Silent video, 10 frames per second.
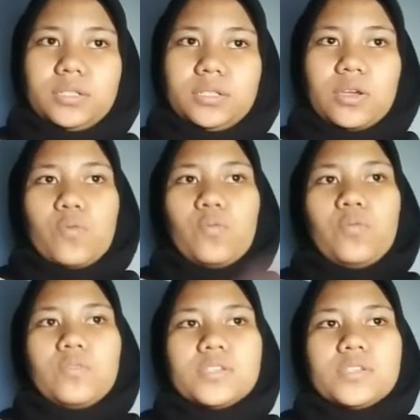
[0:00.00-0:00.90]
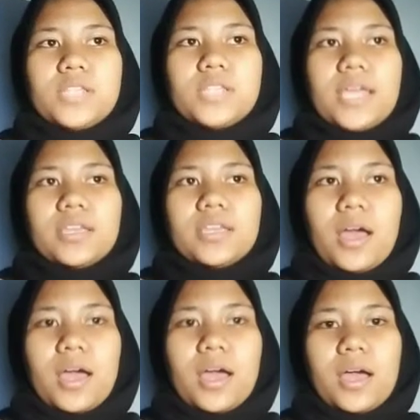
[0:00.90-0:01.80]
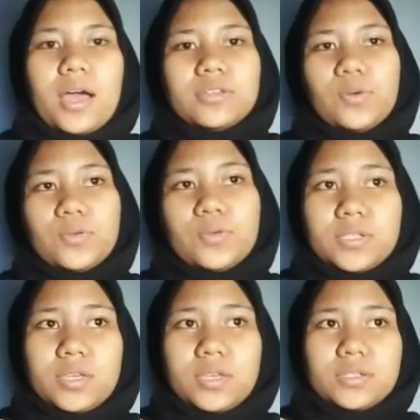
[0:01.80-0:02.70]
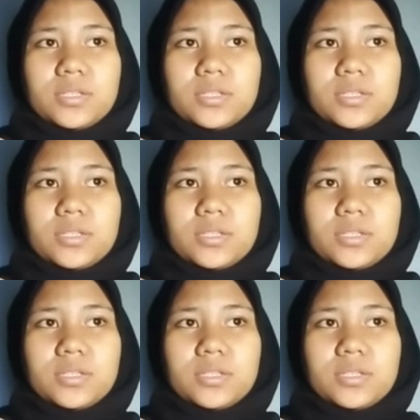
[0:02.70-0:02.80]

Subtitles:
who was lying unconscious.